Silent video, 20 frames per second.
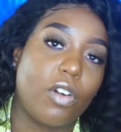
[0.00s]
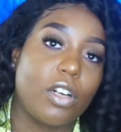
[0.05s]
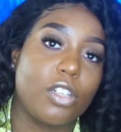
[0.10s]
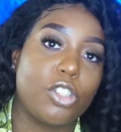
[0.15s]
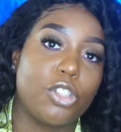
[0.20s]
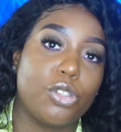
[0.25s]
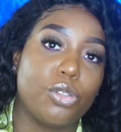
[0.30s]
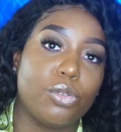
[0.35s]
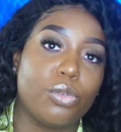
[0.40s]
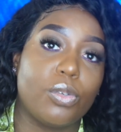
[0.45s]
on
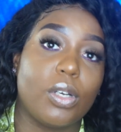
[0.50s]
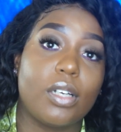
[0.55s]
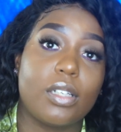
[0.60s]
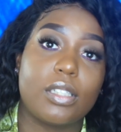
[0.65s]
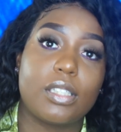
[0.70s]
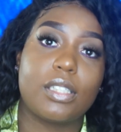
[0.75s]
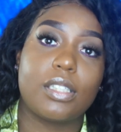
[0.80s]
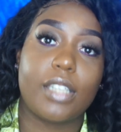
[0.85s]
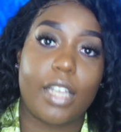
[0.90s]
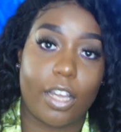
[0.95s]
to
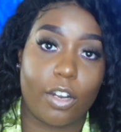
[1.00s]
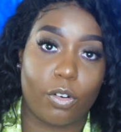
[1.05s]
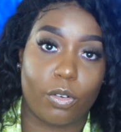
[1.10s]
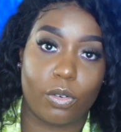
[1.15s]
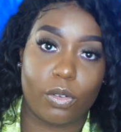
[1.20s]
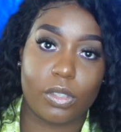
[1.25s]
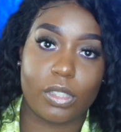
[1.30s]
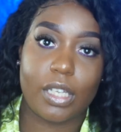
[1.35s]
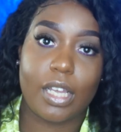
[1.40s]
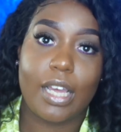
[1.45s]

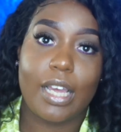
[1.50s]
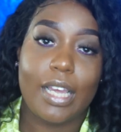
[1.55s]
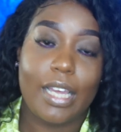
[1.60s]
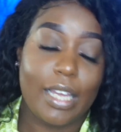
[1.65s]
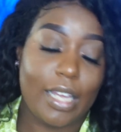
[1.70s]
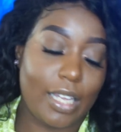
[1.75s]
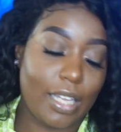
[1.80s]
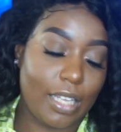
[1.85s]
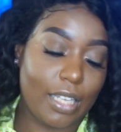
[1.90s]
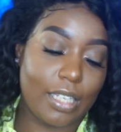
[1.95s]
sandals,
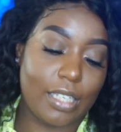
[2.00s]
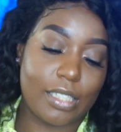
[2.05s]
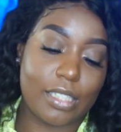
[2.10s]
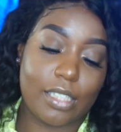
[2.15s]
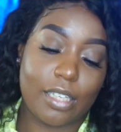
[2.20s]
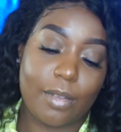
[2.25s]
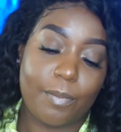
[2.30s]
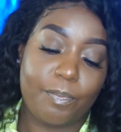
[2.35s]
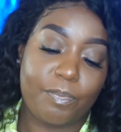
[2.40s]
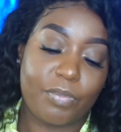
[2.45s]

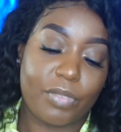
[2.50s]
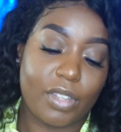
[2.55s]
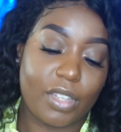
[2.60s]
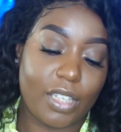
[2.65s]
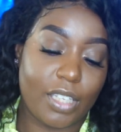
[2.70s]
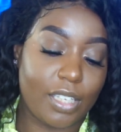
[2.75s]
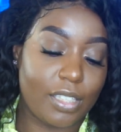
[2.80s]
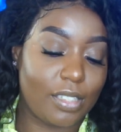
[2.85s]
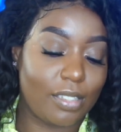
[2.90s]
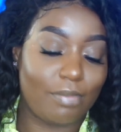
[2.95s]
is
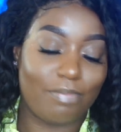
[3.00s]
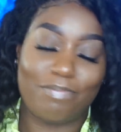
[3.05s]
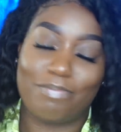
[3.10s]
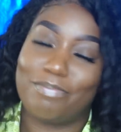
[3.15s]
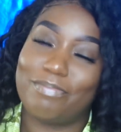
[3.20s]
this